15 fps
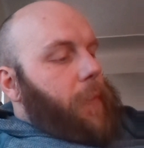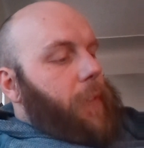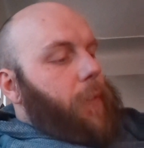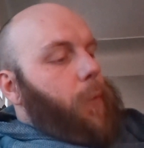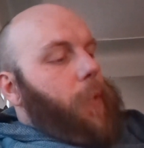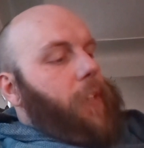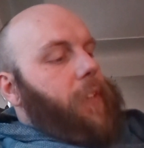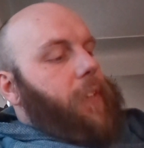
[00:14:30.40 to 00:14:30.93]

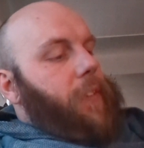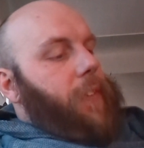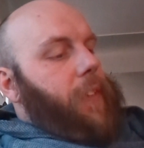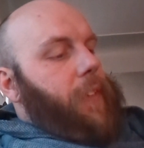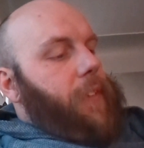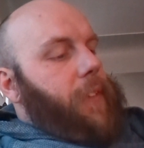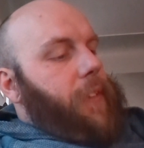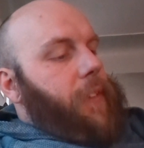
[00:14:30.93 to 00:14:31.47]
Questioner,
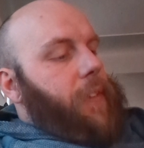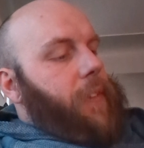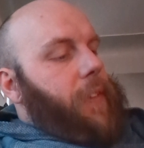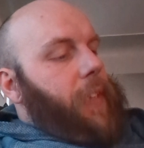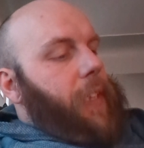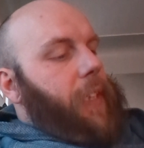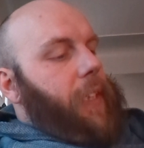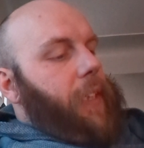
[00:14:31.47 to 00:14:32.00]
this is
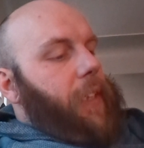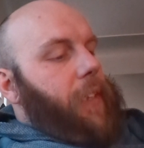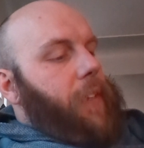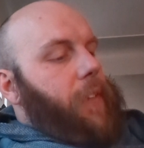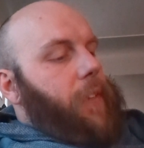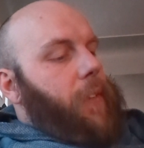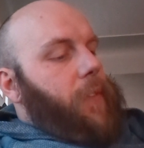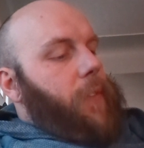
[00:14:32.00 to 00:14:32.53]
thinking
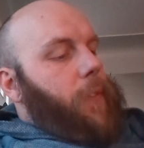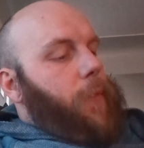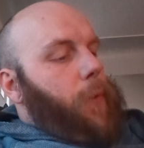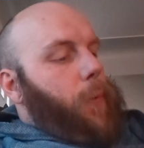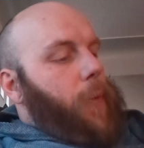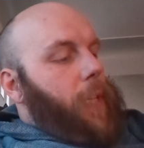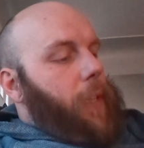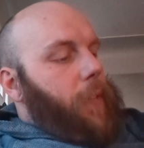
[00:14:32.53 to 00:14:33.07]
in terms of
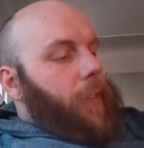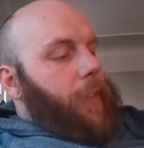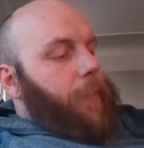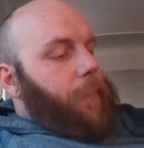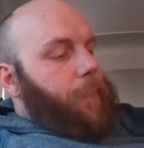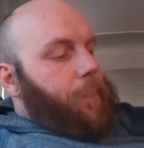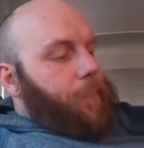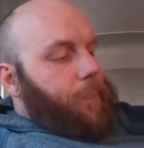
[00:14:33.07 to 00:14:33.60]
duality.
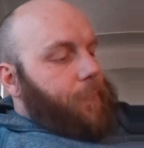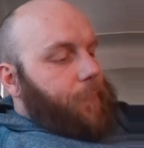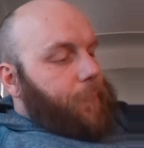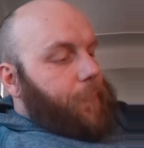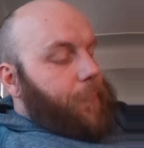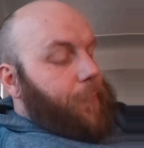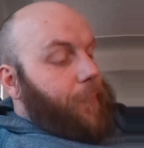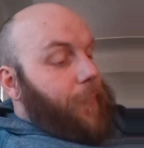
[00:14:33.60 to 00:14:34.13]

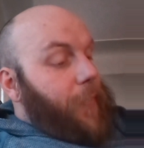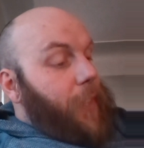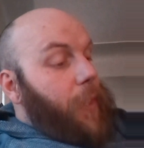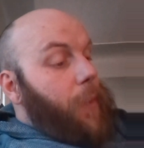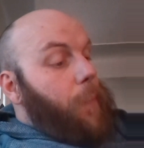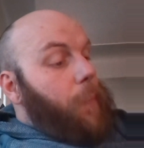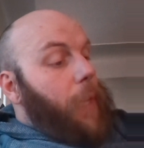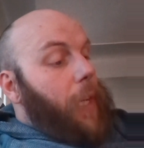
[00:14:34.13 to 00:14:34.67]

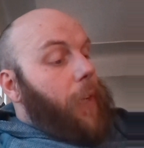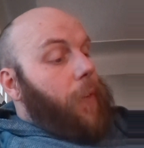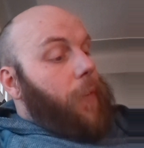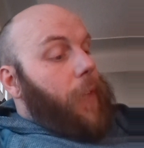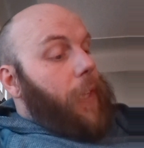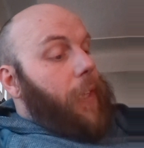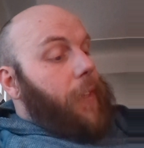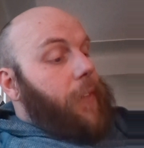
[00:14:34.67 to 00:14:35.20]

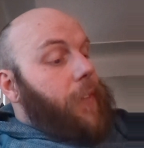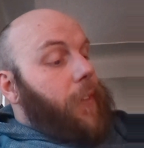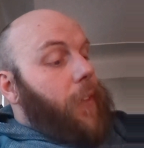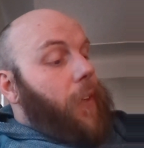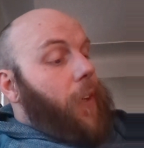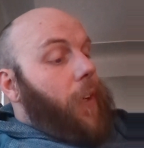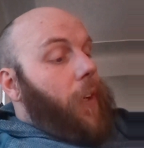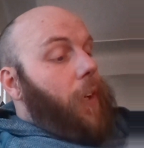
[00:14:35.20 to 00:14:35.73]
Maharaj,
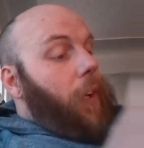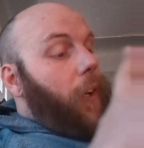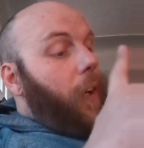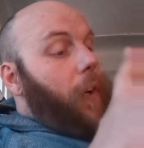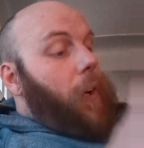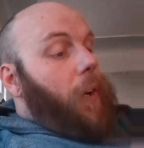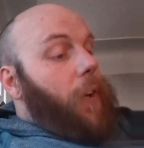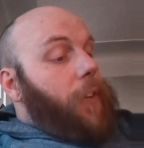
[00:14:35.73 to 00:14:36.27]

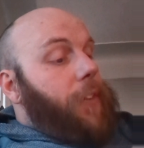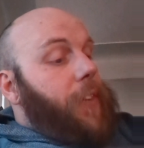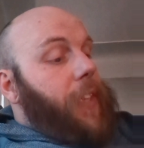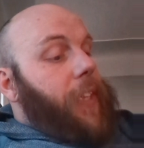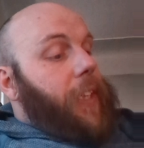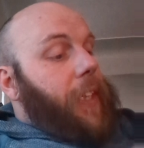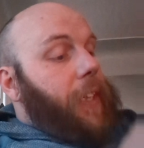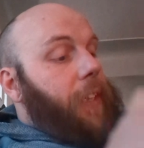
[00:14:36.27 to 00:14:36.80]
all
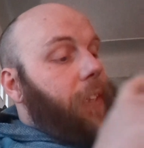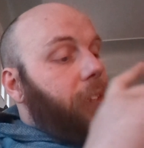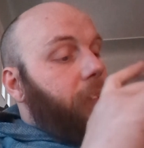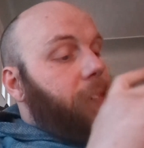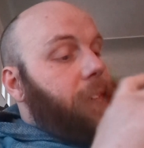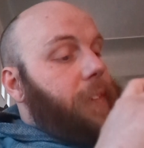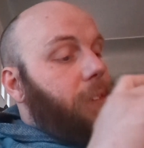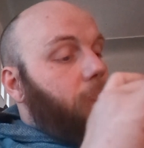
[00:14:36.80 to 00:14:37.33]
thinking
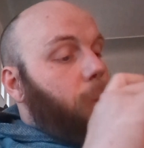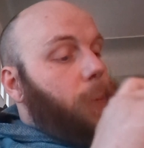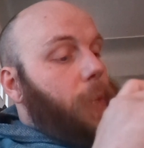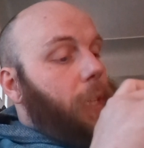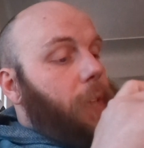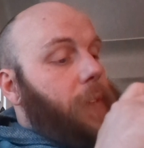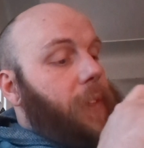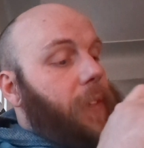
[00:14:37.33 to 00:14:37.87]
is in
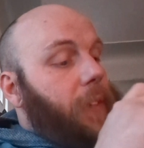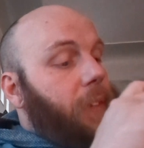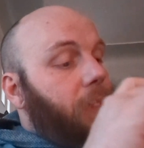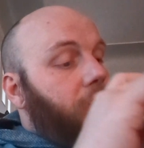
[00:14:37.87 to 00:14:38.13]
duality.